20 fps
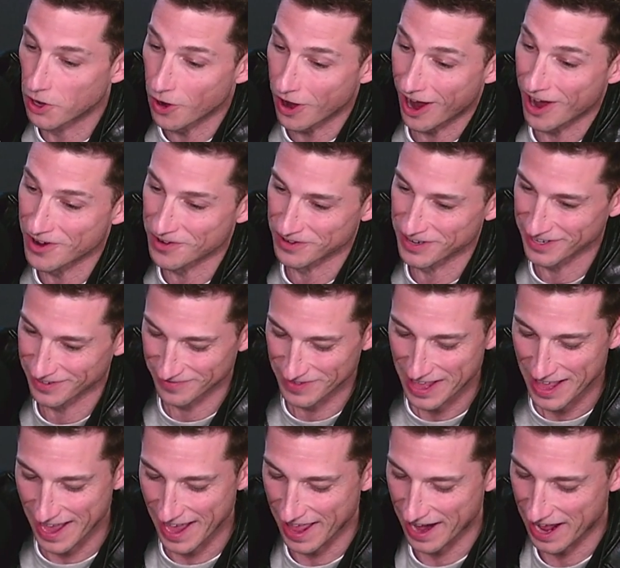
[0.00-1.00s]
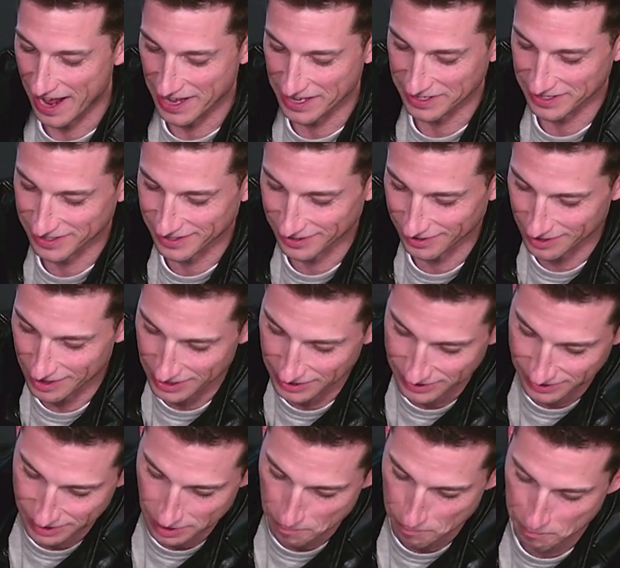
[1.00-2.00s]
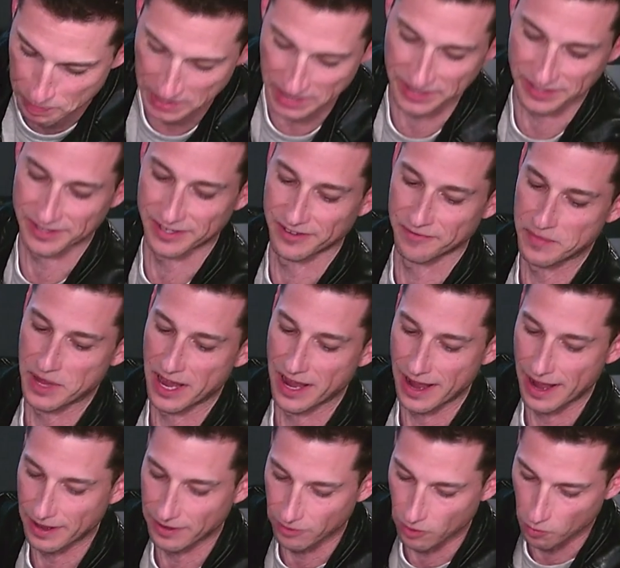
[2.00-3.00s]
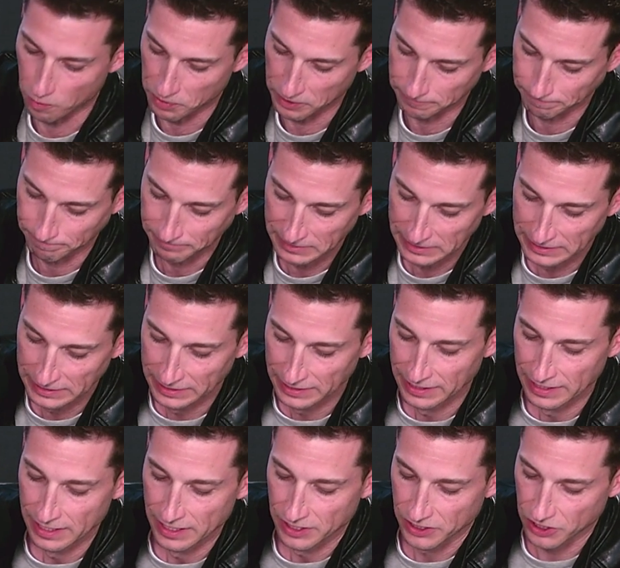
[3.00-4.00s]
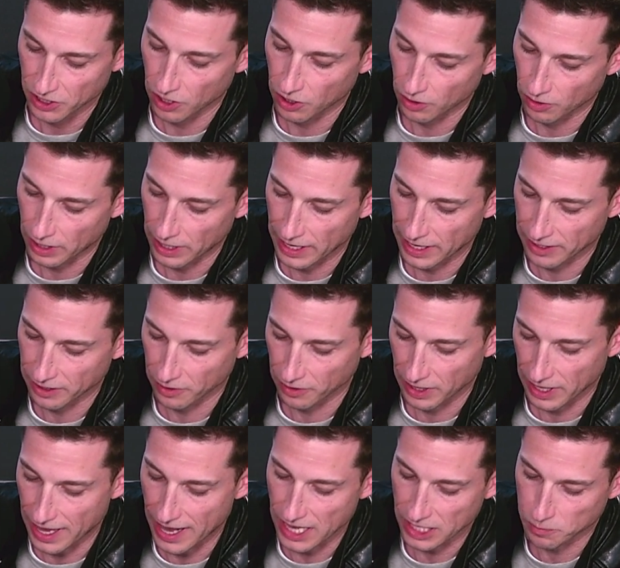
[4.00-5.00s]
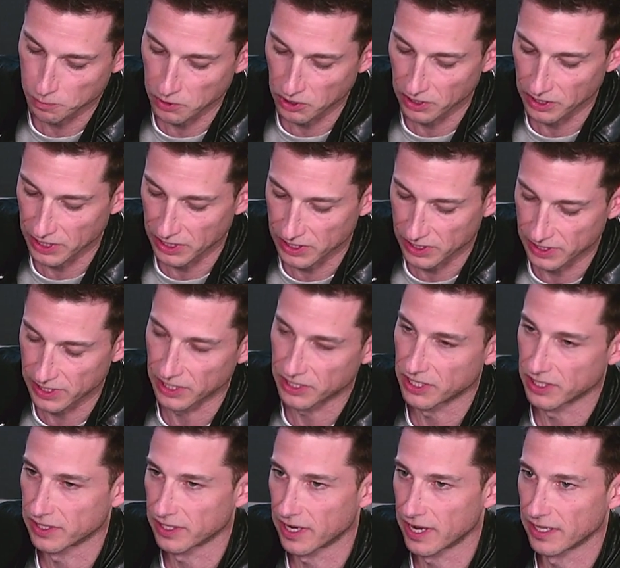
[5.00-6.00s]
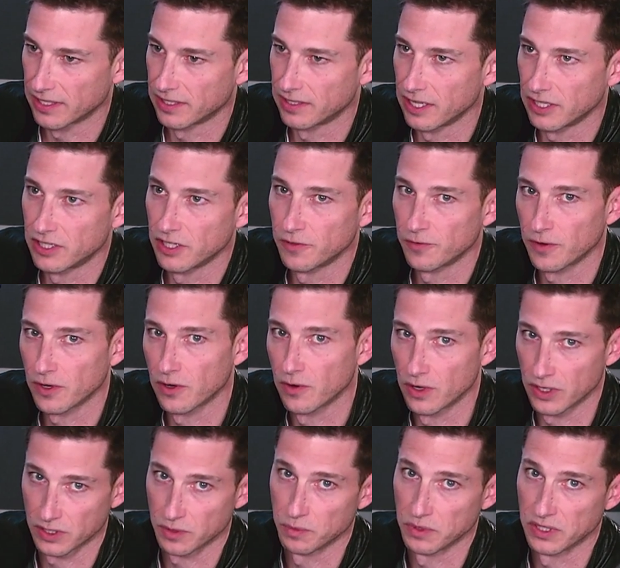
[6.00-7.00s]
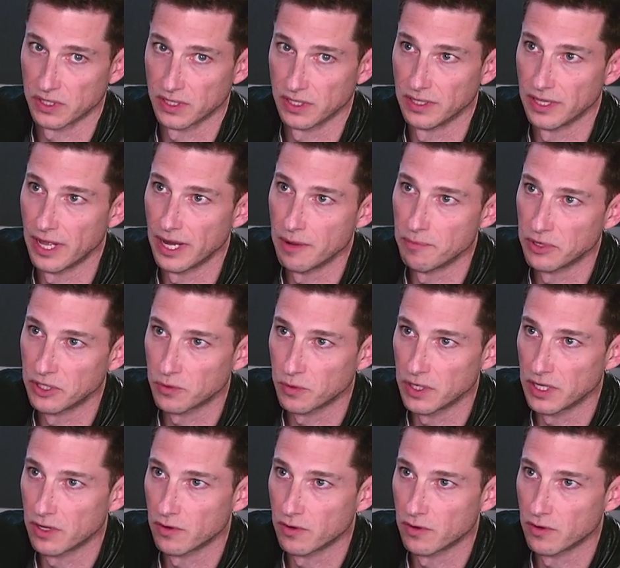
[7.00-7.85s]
ground, and I sliced the piss of my hand open. So I had to go to the hospital and get stitches, and I had stitches for Christmas. And then in between